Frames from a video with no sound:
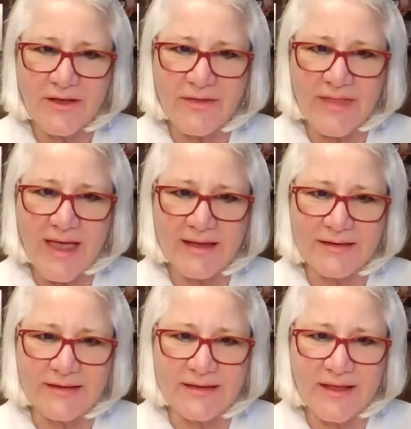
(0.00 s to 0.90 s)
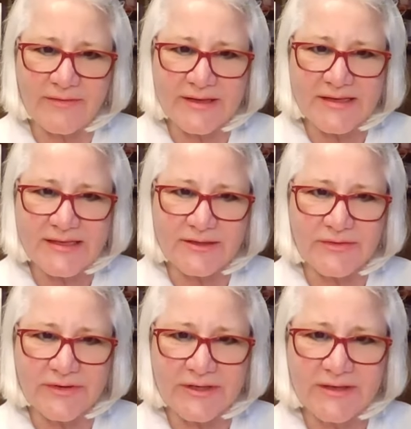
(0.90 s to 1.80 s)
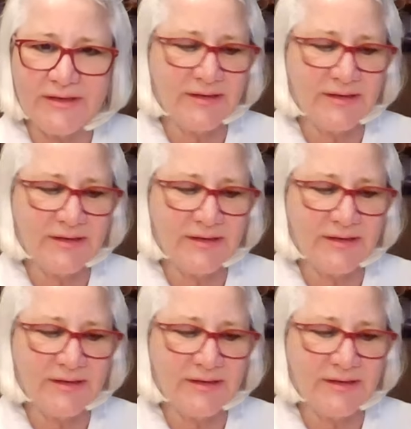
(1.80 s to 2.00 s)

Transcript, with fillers: on that. Lovely silver.